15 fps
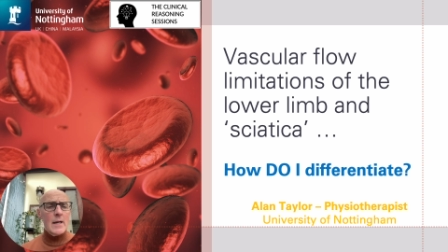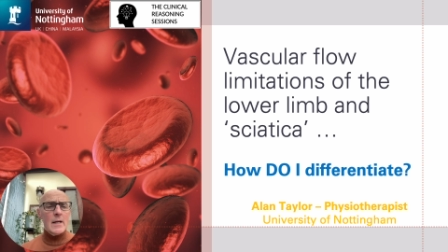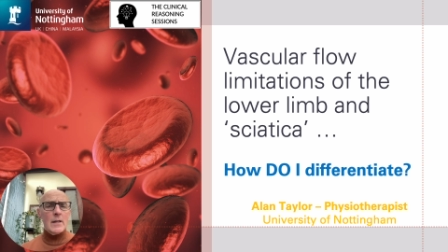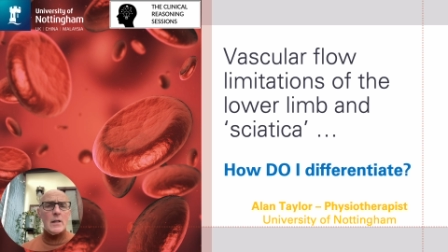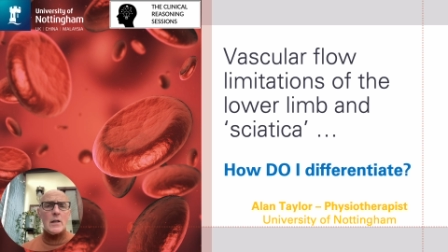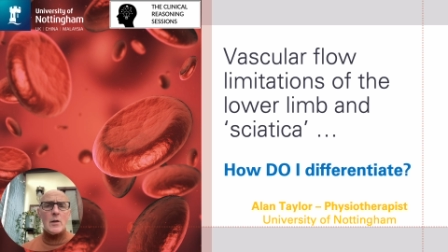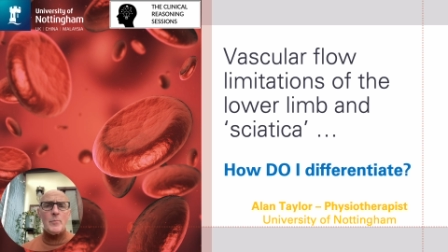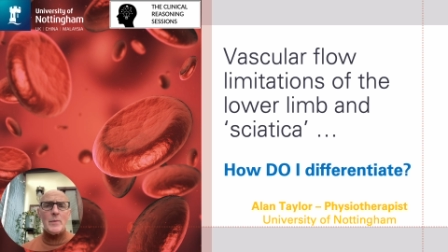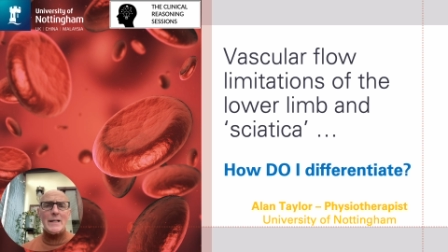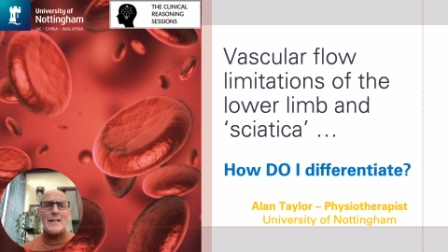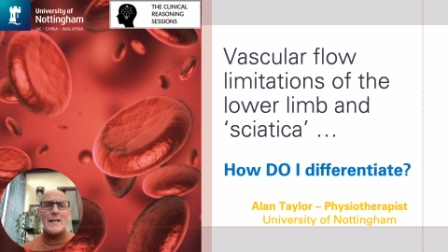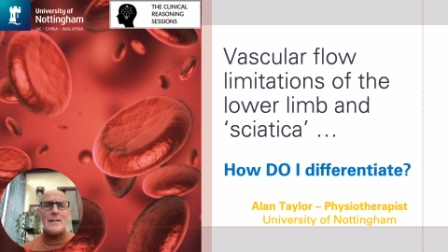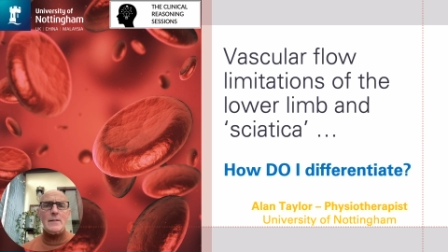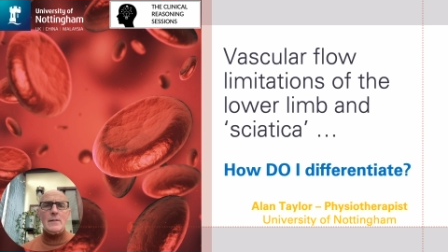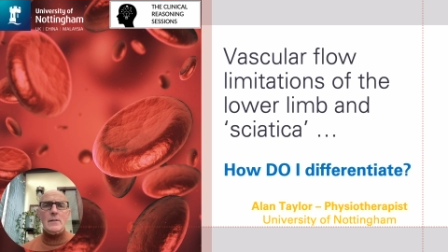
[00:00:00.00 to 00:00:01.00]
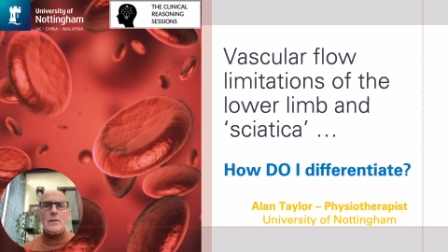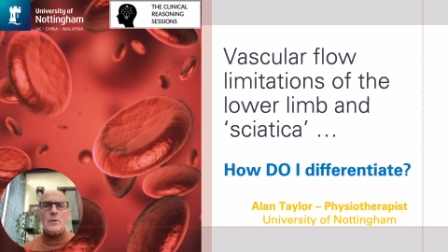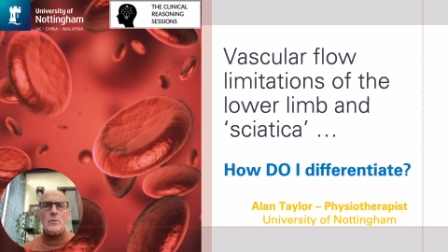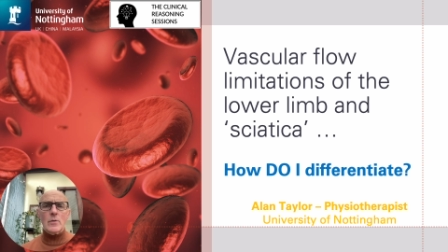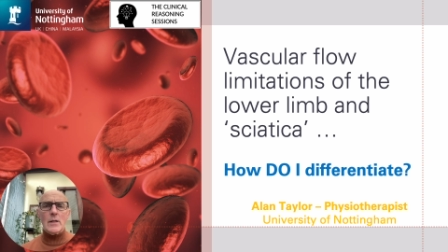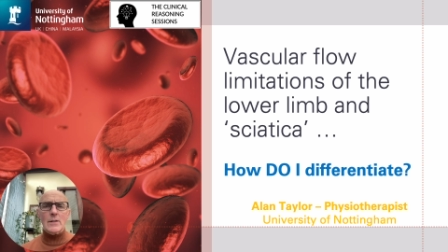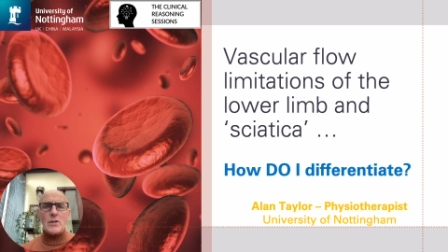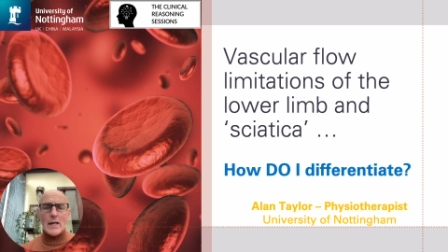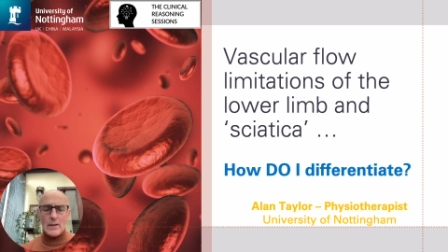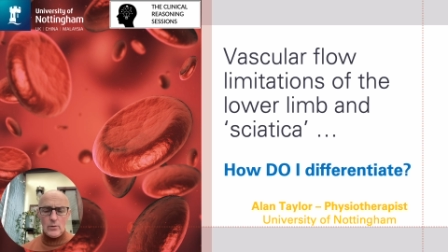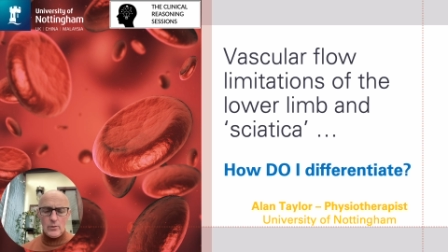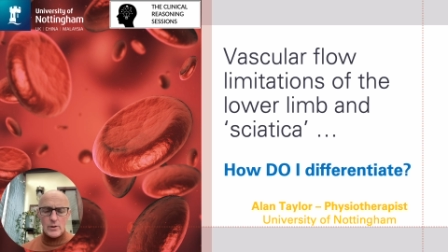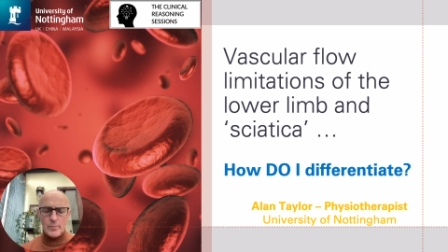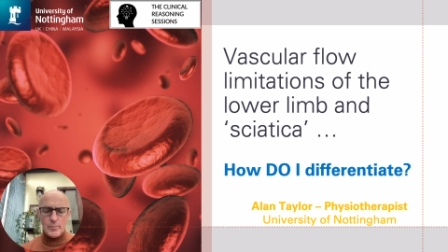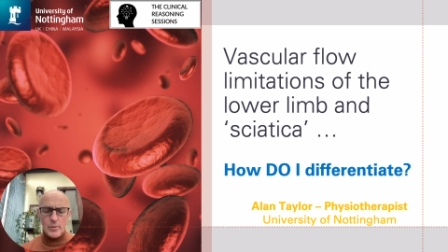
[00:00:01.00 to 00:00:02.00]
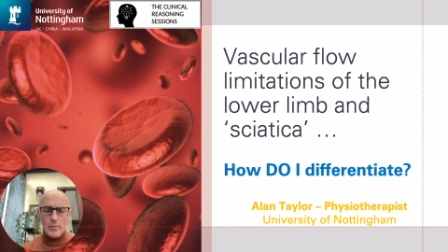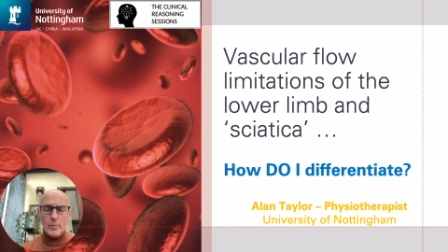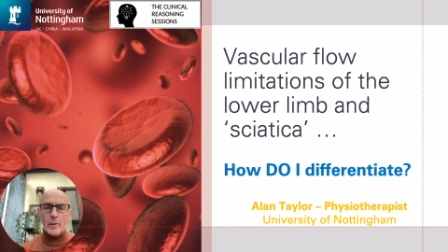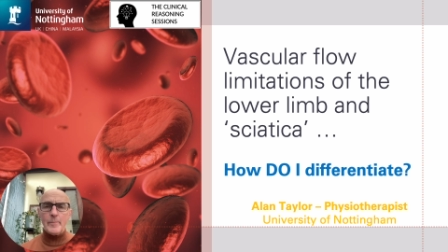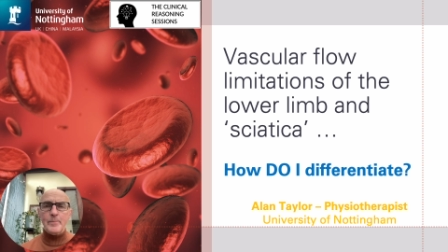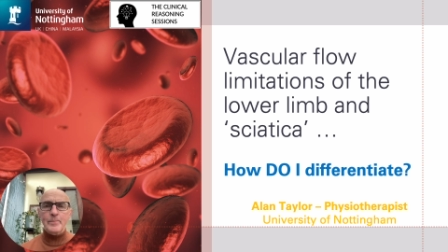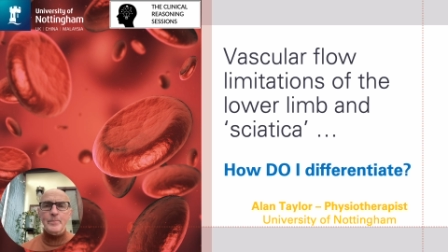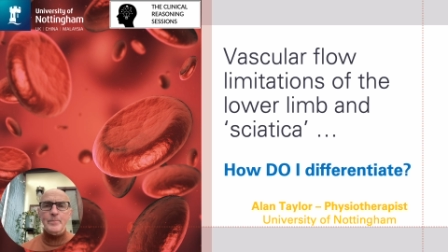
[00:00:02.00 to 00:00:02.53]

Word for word: you can begin to uh, tackle this problem.